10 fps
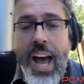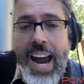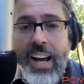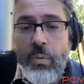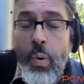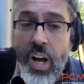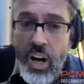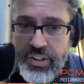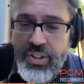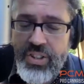And we
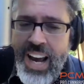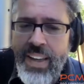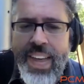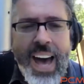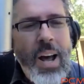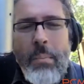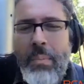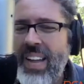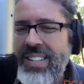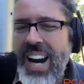understand that.
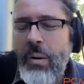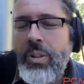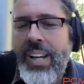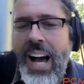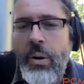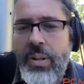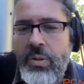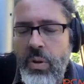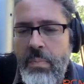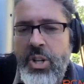But that's not really how it
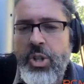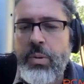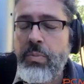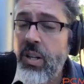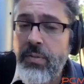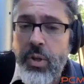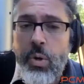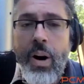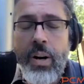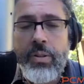is with mushrooms. If
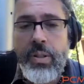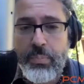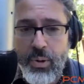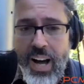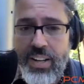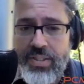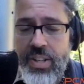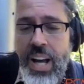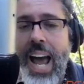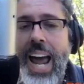you are
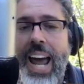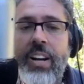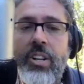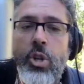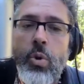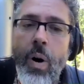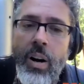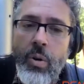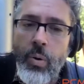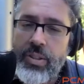depressed and you
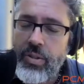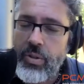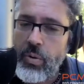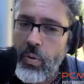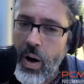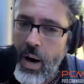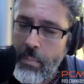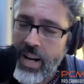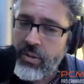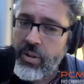are going to uh,
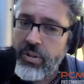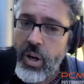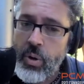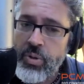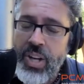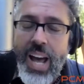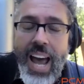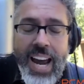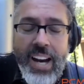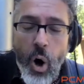microdose
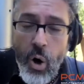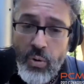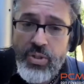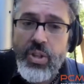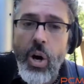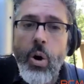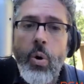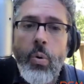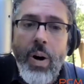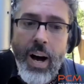and
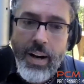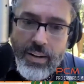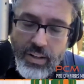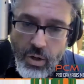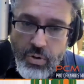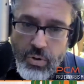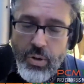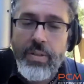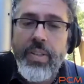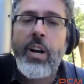also, uh, you know, do
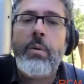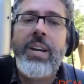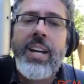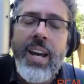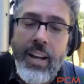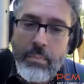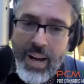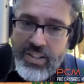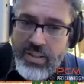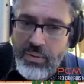your therapy and
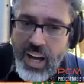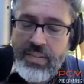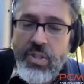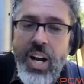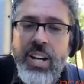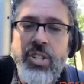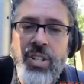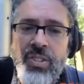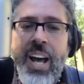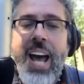make some life
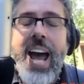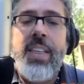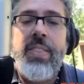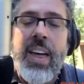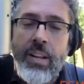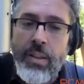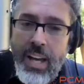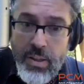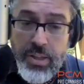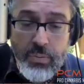changes, and then in,
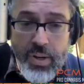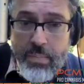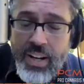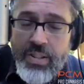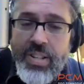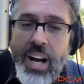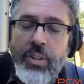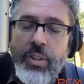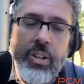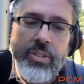in three months
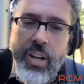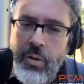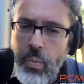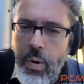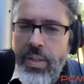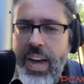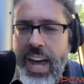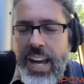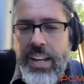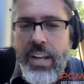after you're done with
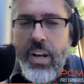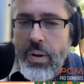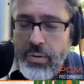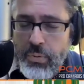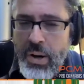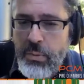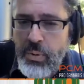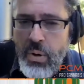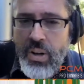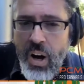a, you know, a three month
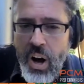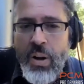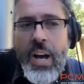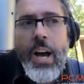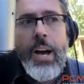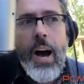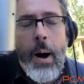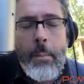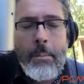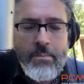protocol,
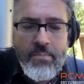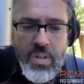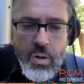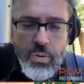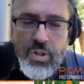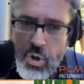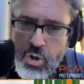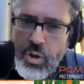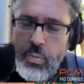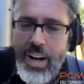um, you know, it's
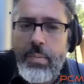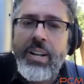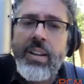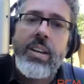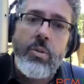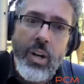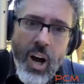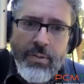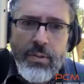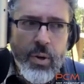usually recommended that you get
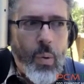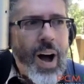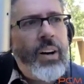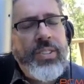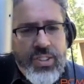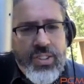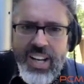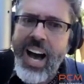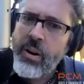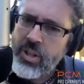off it for a while and see
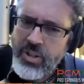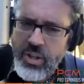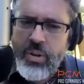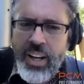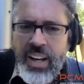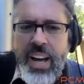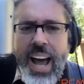how you're doing.